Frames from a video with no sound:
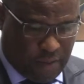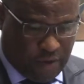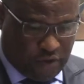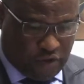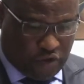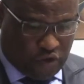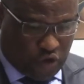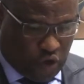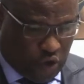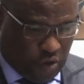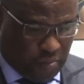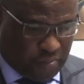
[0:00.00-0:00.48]

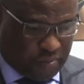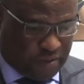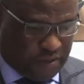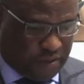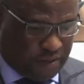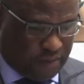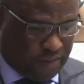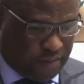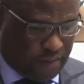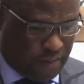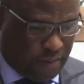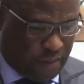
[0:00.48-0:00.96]

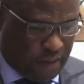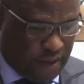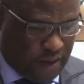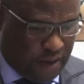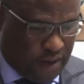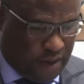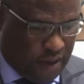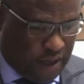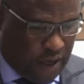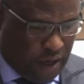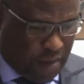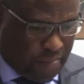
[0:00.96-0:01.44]
jobs.
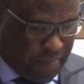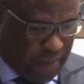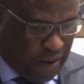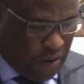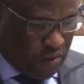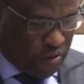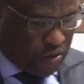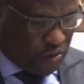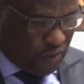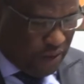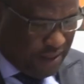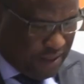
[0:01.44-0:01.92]

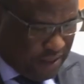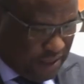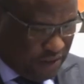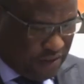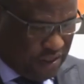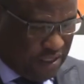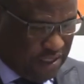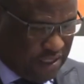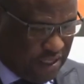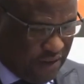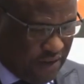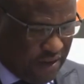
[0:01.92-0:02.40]
About
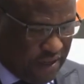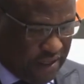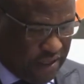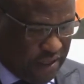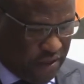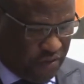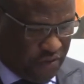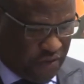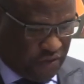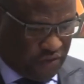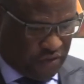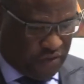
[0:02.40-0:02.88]

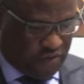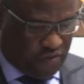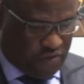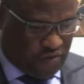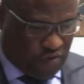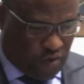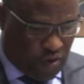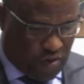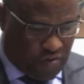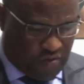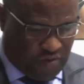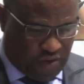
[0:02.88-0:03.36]

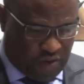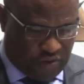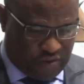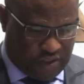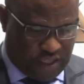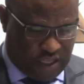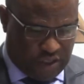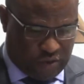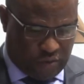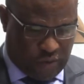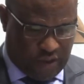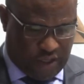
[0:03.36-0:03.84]
1,754
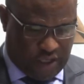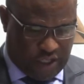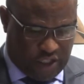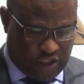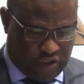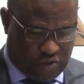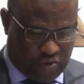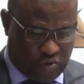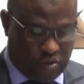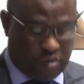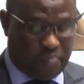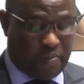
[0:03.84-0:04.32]
vouchers were
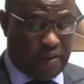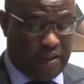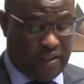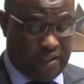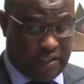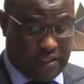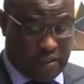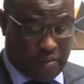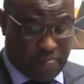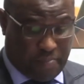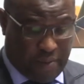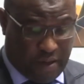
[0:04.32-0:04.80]
issued by the
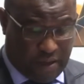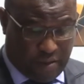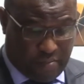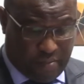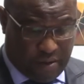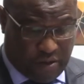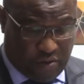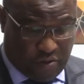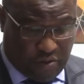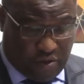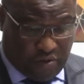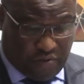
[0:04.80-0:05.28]

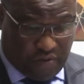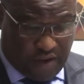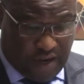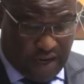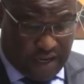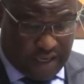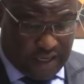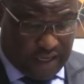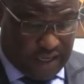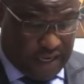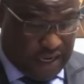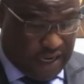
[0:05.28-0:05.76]
Department of
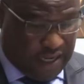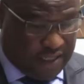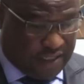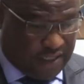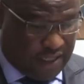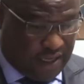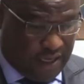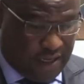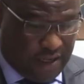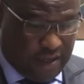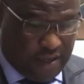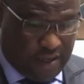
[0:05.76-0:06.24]

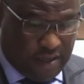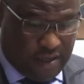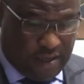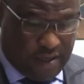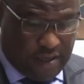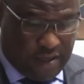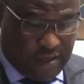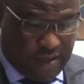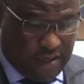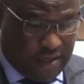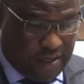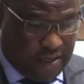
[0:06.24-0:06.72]
Agriculture,
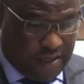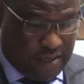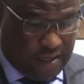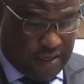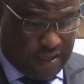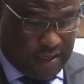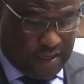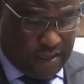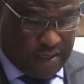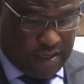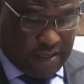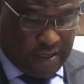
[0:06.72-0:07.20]
uh,
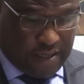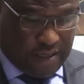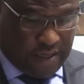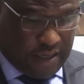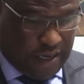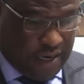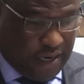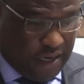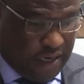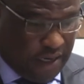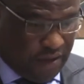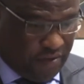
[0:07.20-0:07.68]

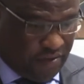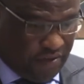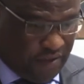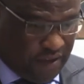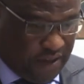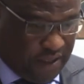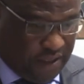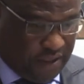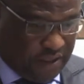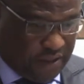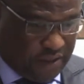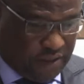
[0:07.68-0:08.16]
Land
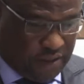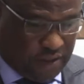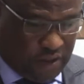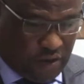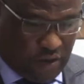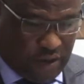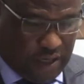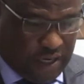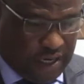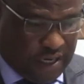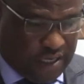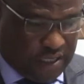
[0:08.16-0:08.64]
Affairs
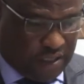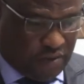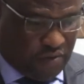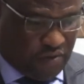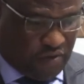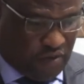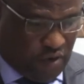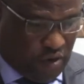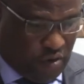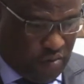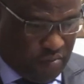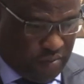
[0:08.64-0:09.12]
or Land
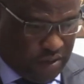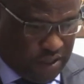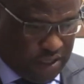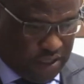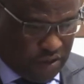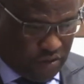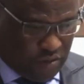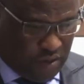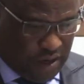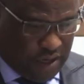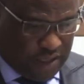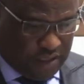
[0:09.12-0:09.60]
Reform and
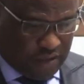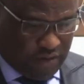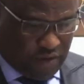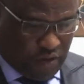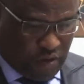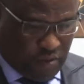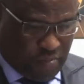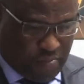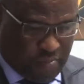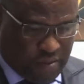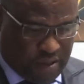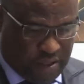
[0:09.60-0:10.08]
Rural
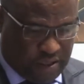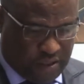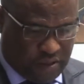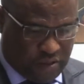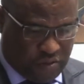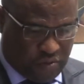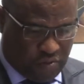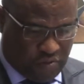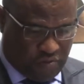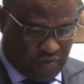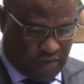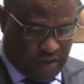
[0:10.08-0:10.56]
Development
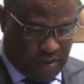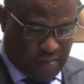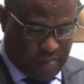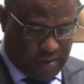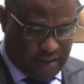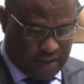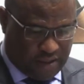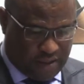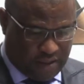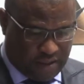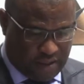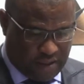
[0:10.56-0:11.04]
to
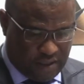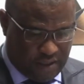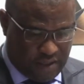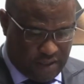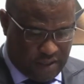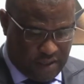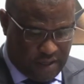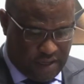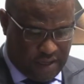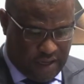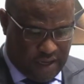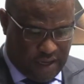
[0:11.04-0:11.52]
farmers,
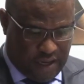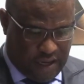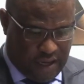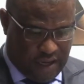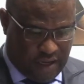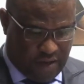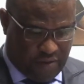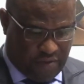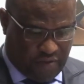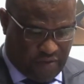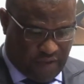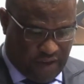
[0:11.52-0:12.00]

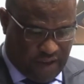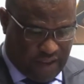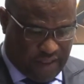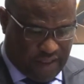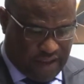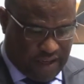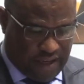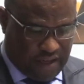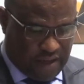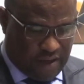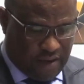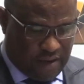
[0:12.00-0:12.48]
and
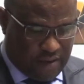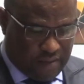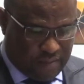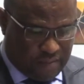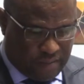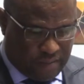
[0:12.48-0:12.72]
further